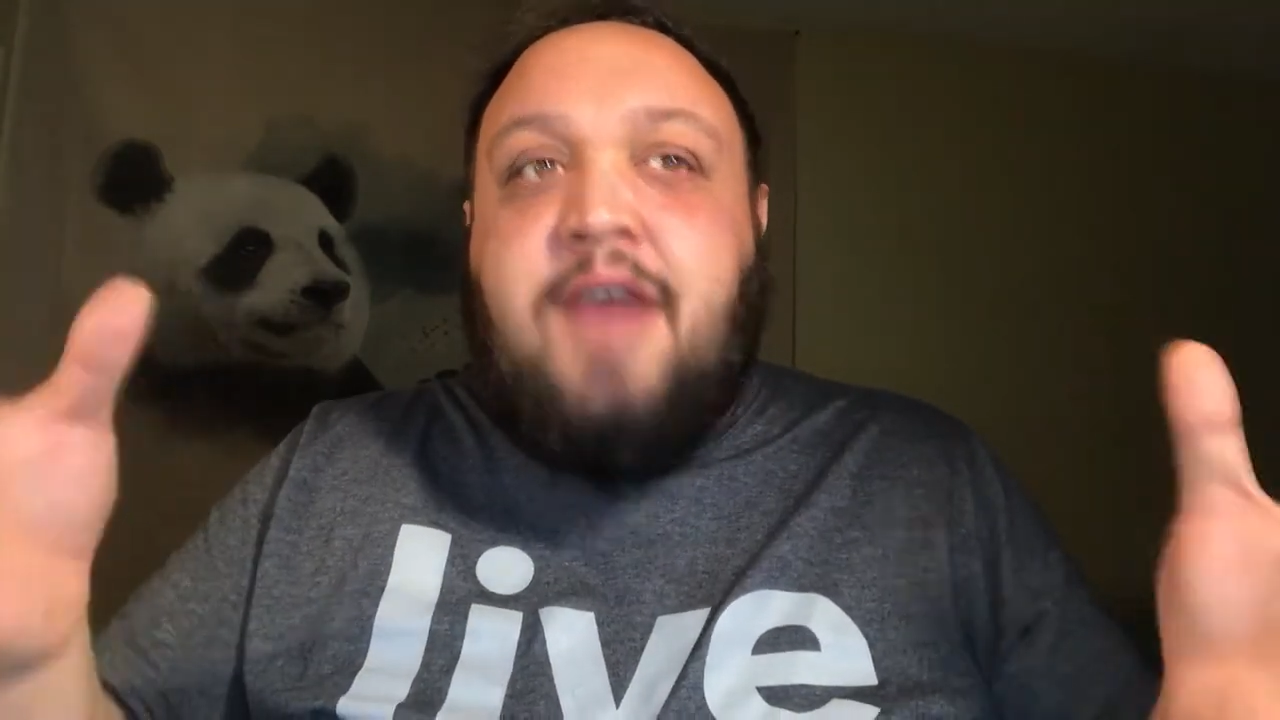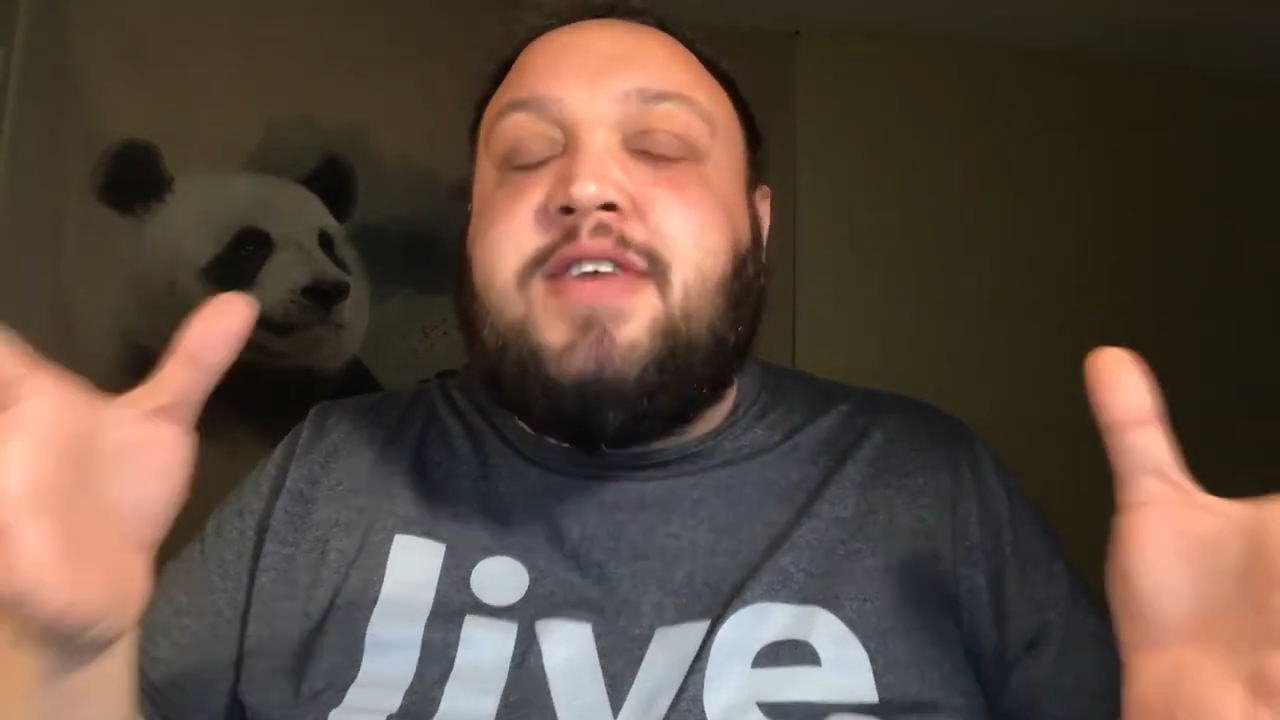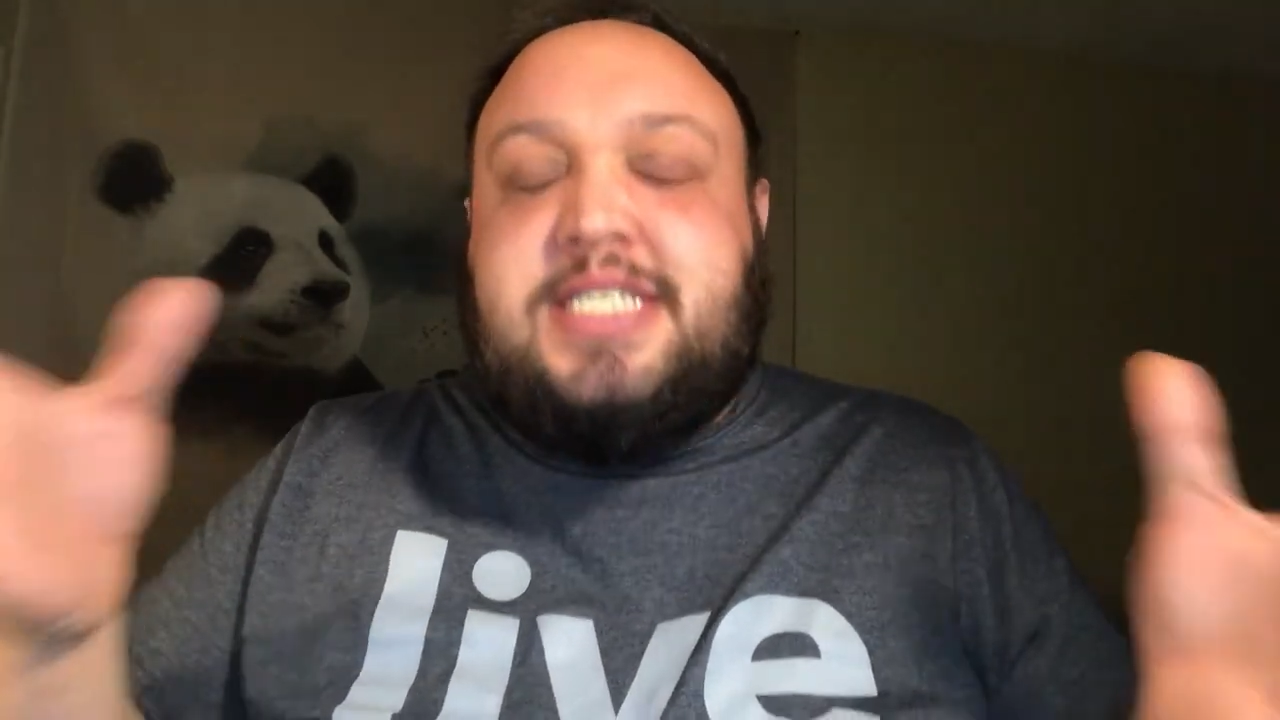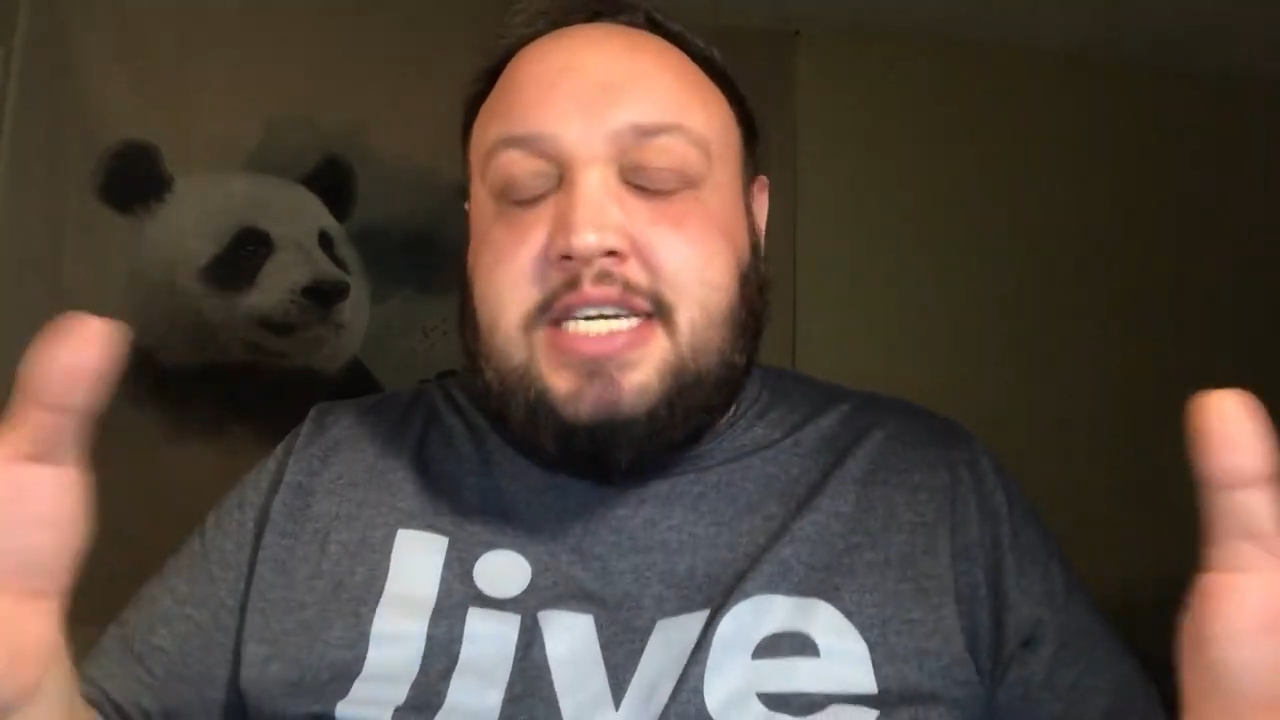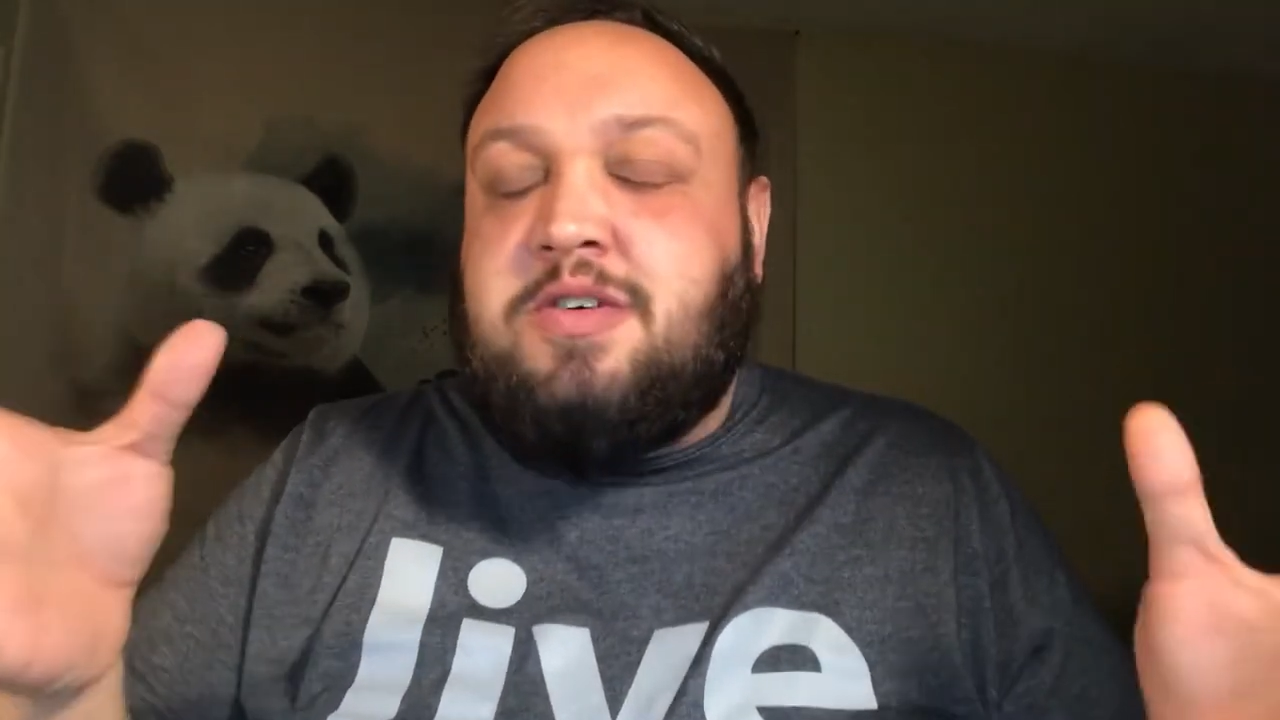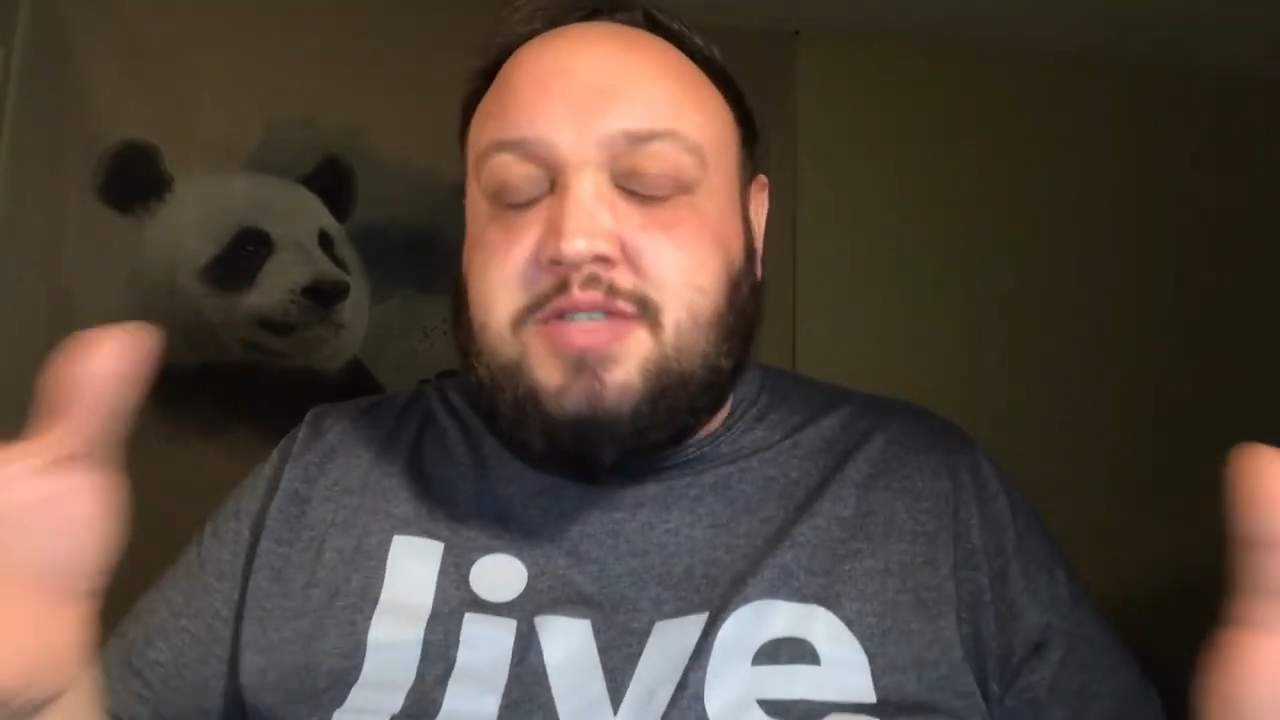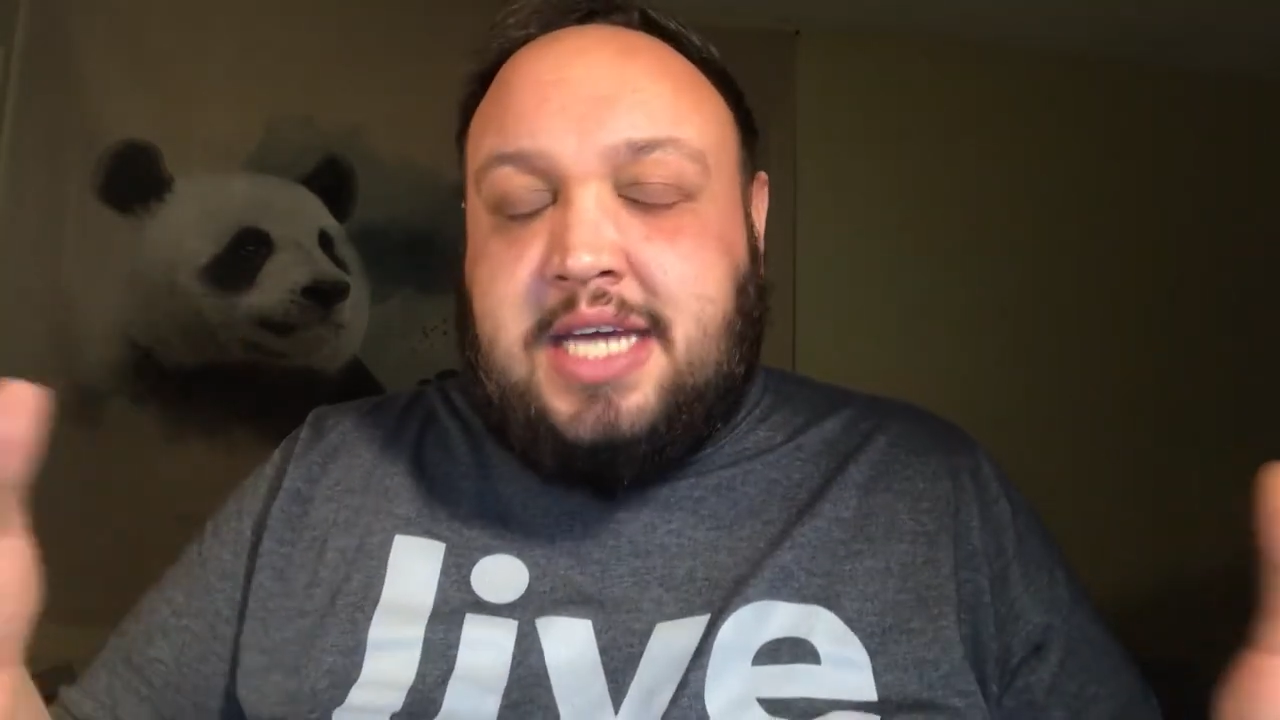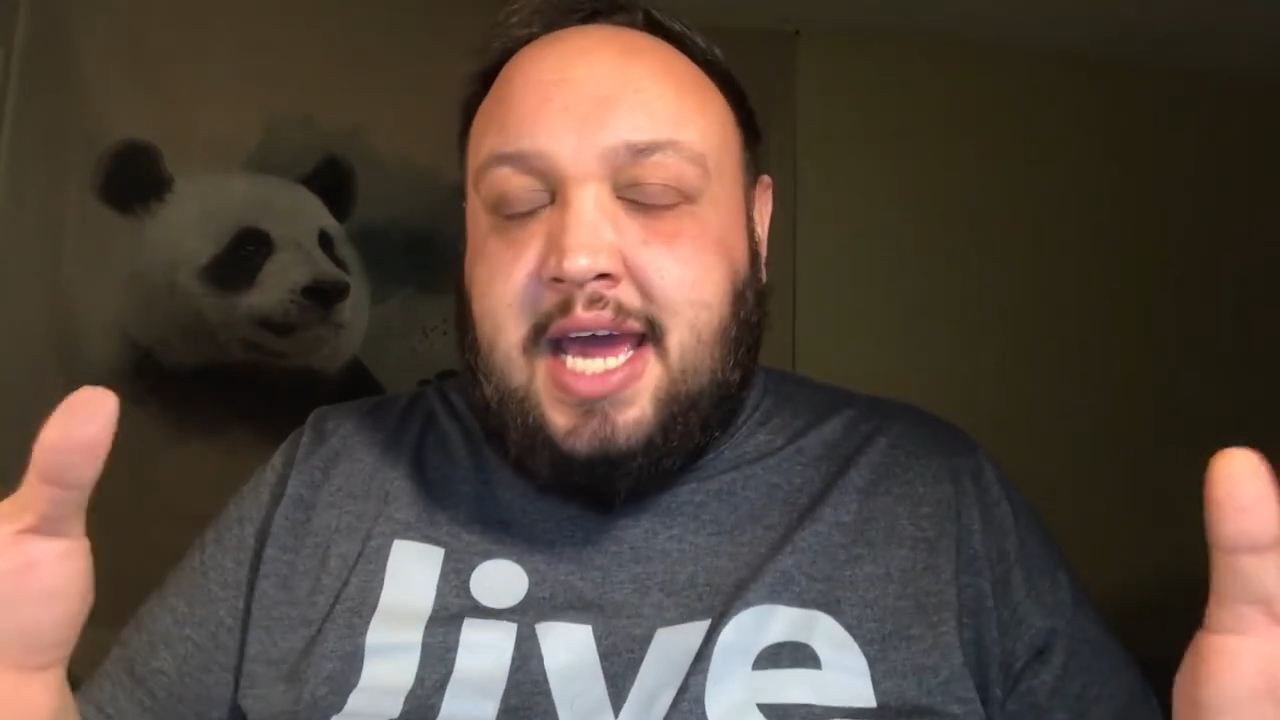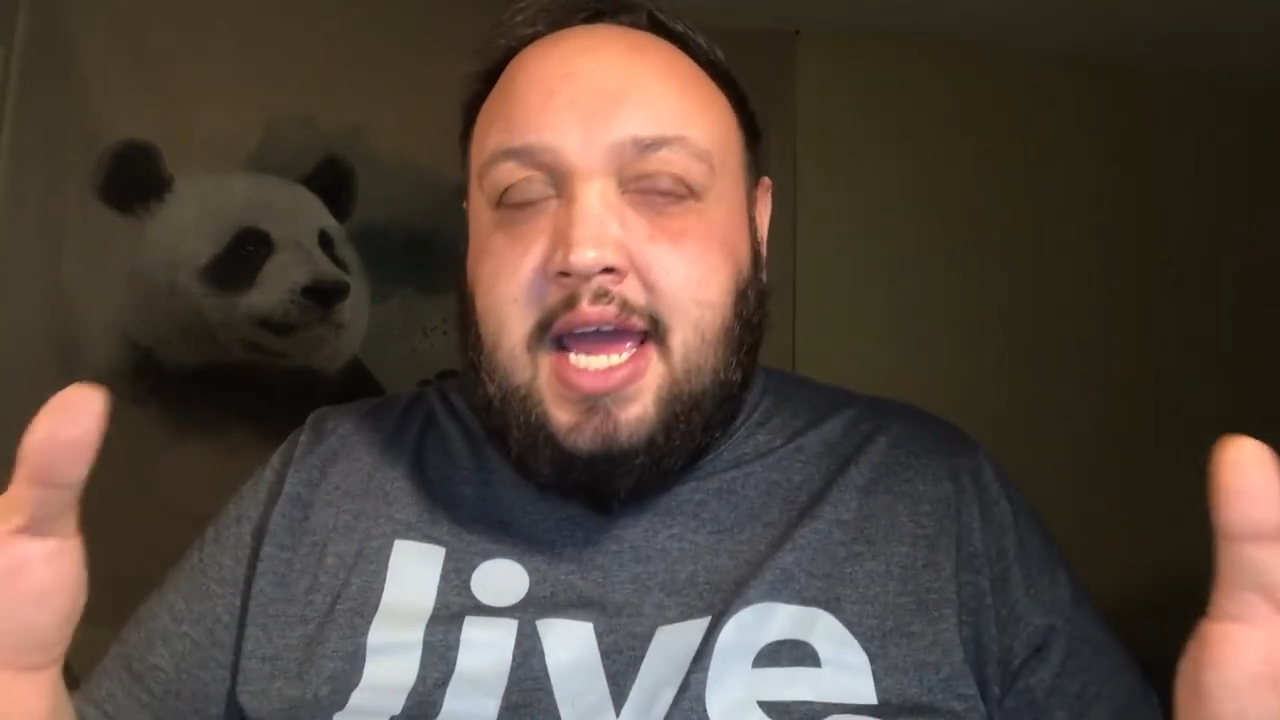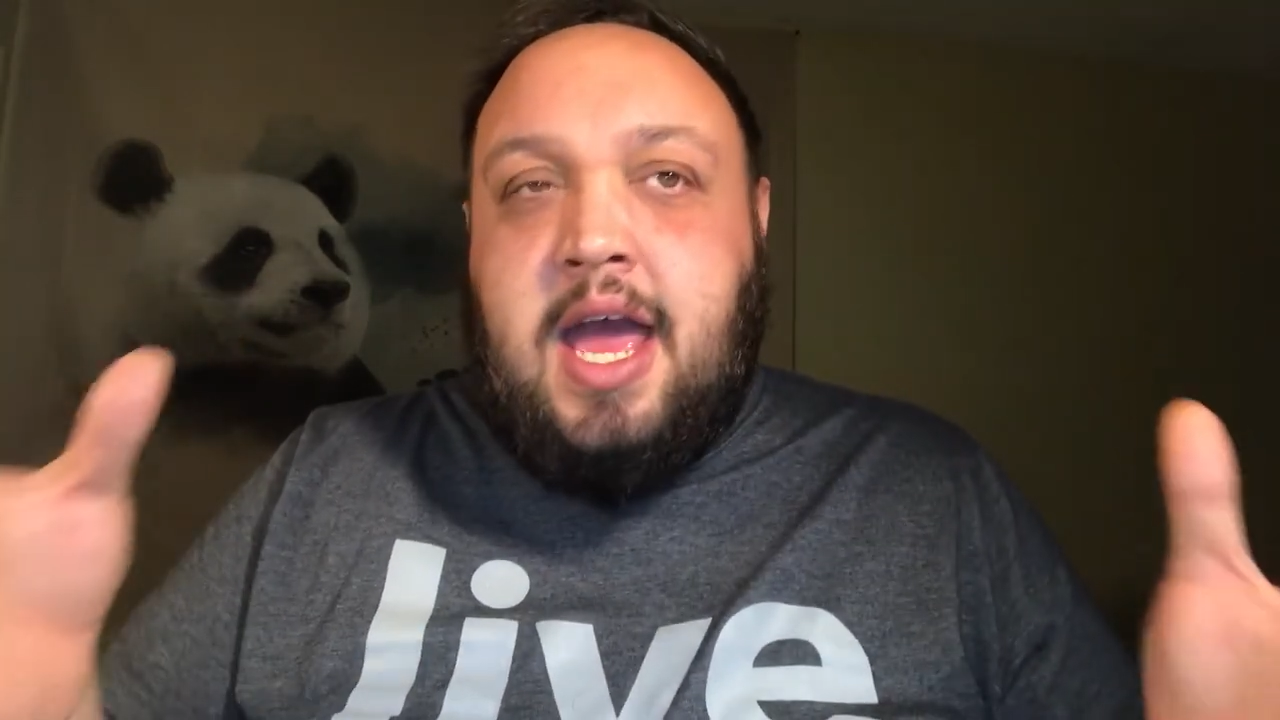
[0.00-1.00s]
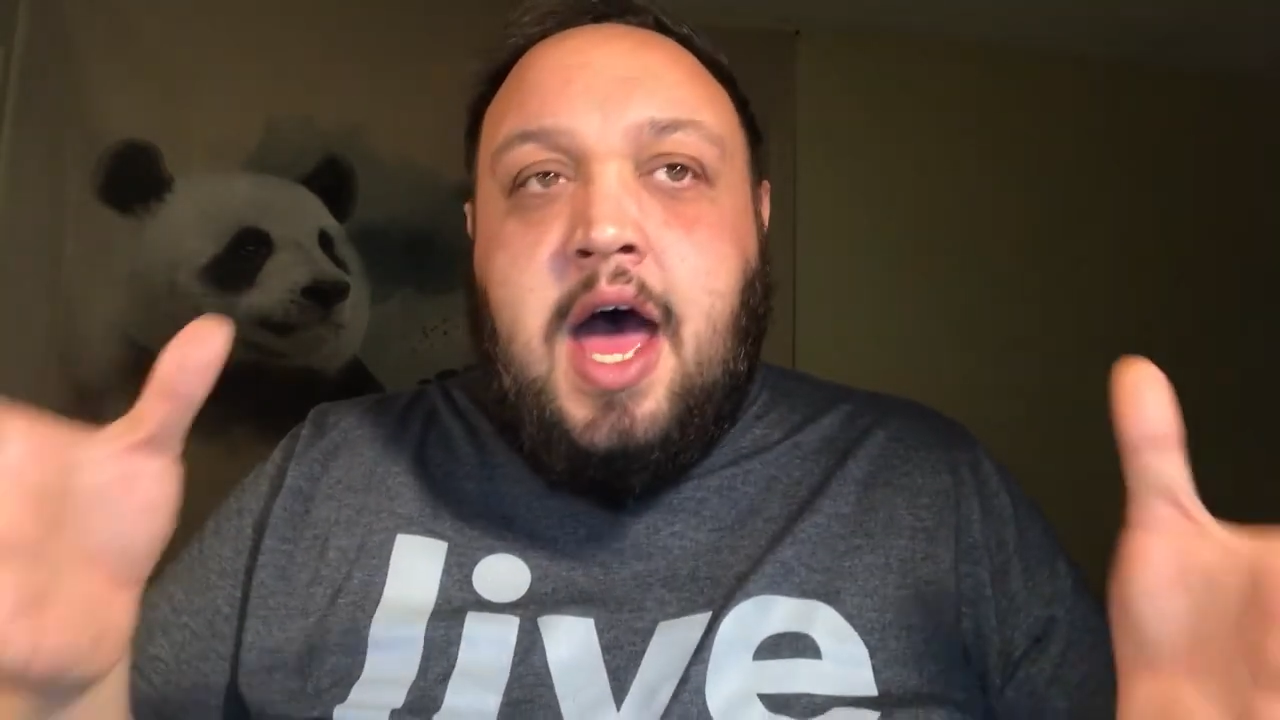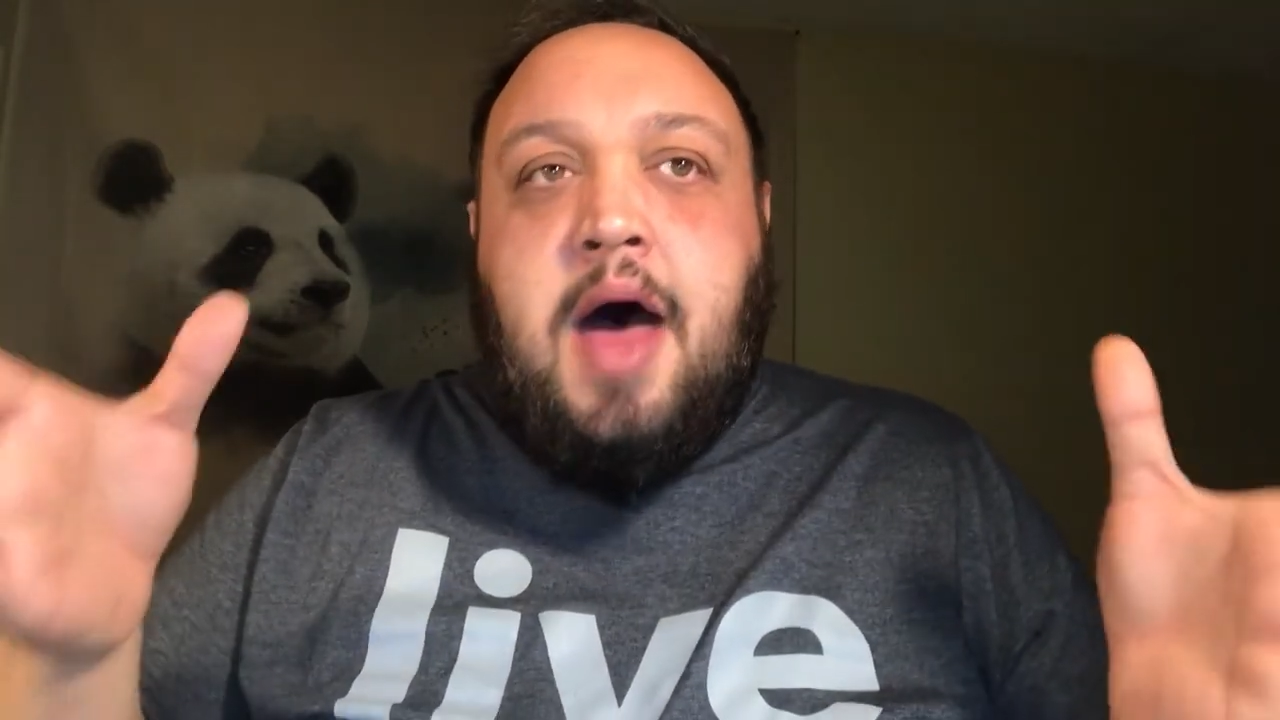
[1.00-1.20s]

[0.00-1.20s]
every single day